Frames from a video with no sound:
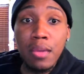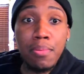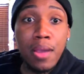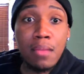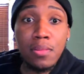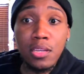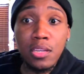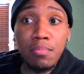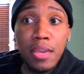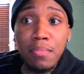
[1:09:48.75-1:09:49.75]
probably
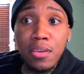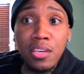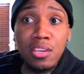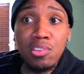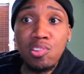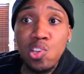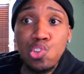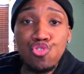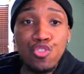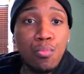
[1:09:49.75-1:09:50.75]
maybe
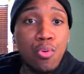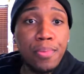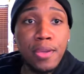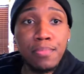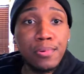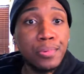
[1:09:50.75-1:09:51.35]
two more people.